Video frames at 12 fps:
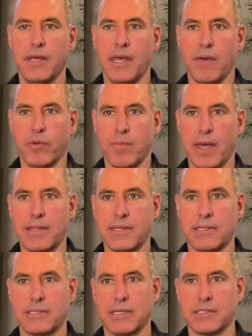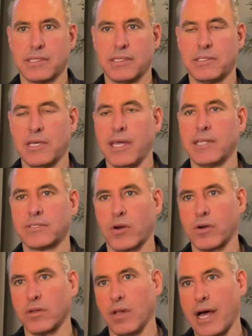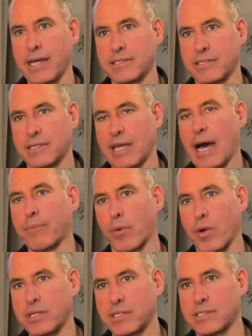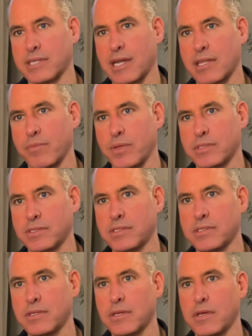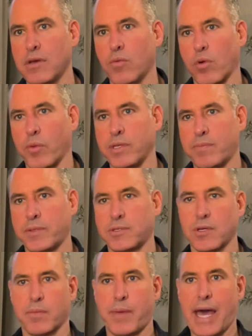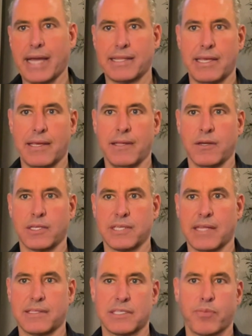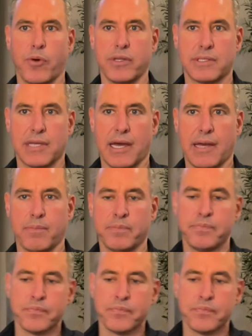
And we made the decision to internalize the operation side of the business, where we took back because at this point in time,